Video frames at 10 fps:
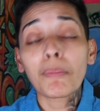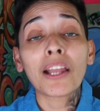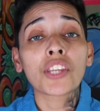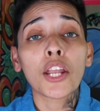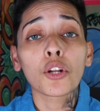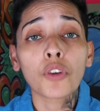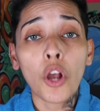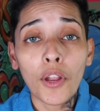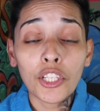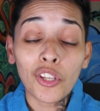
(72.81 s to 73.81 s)
my channel
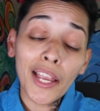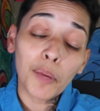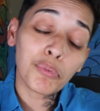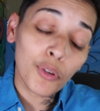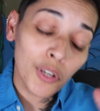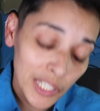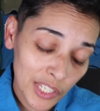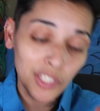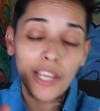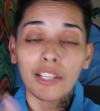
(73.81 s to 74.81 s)
growing, so I
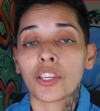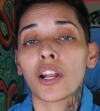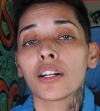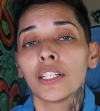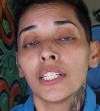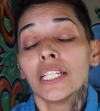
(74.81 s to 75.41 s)
appreciate y'all.